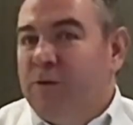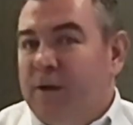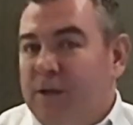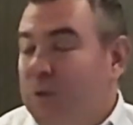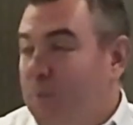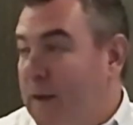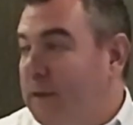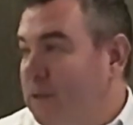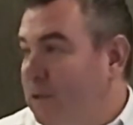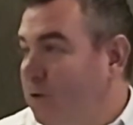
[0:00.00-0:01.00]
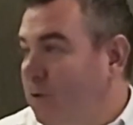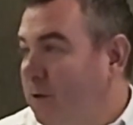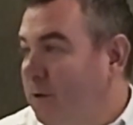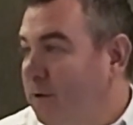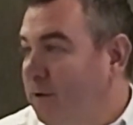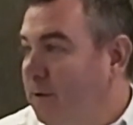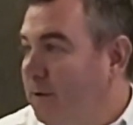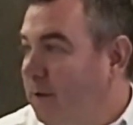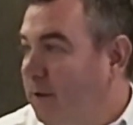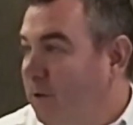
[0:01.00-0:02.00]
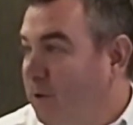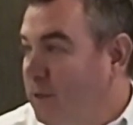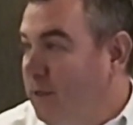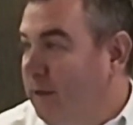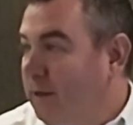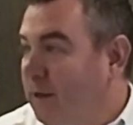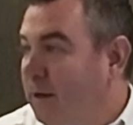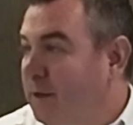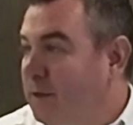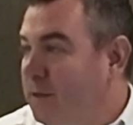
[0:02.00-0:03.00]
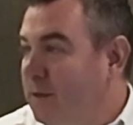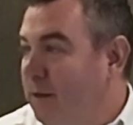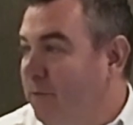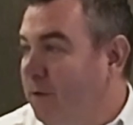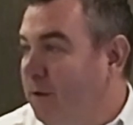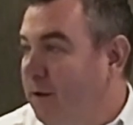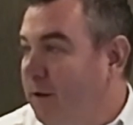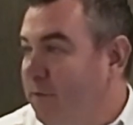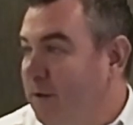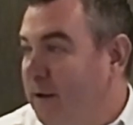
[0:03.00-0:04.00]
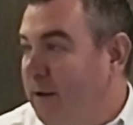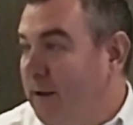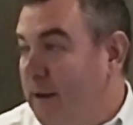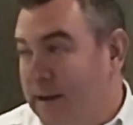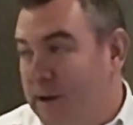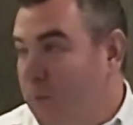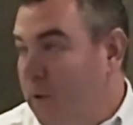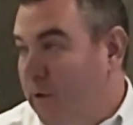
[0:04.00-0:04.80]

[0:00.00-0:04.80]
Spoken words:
a space issue on a site than it is to even an economic